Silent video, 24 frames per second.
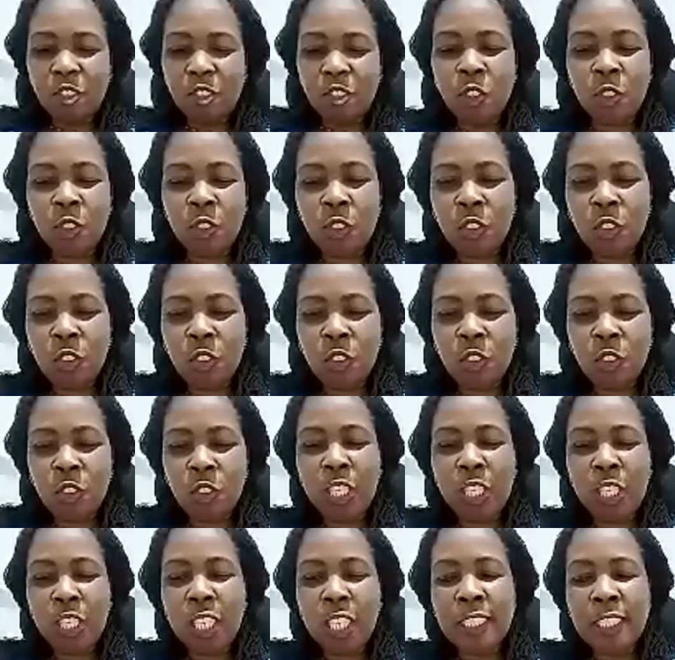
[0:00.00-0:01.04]

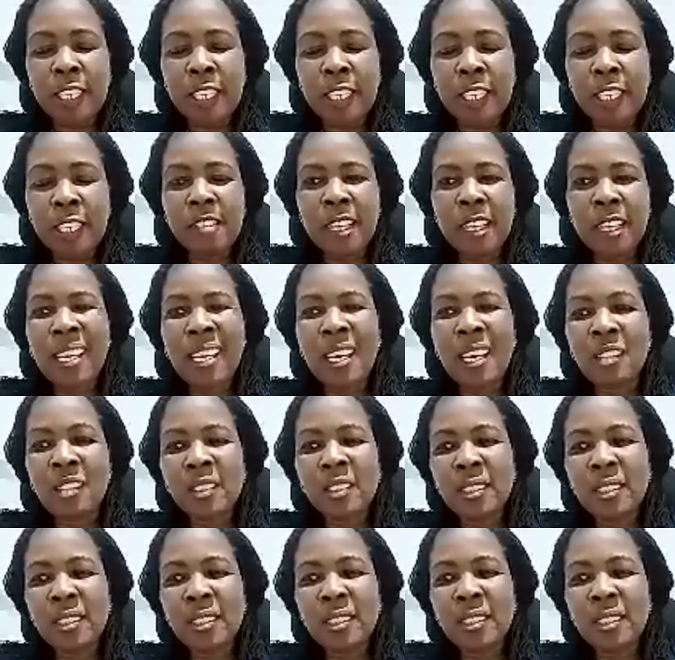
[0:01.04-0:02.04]
So the,